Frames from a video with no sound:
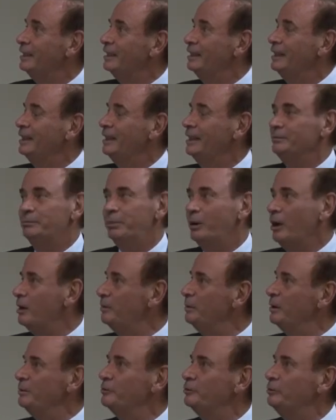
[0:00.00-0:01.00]
And
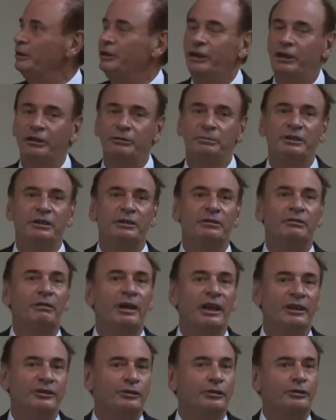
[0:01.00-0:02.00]
problems will not be
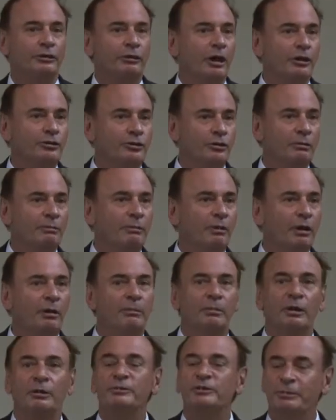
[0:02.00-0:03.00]
addressed, the structural
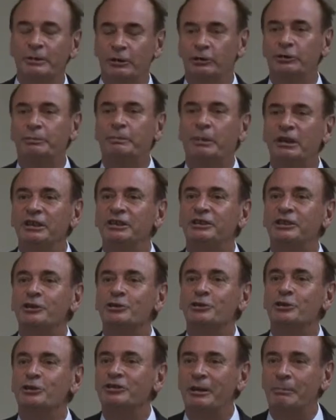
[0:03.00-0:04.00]
problems, because
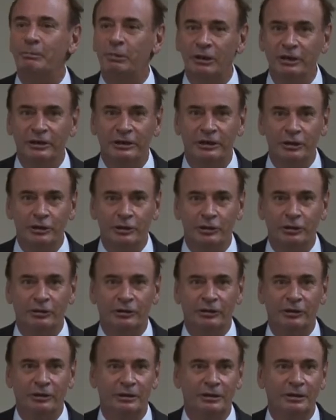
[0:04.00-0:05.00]
politicians are politicians.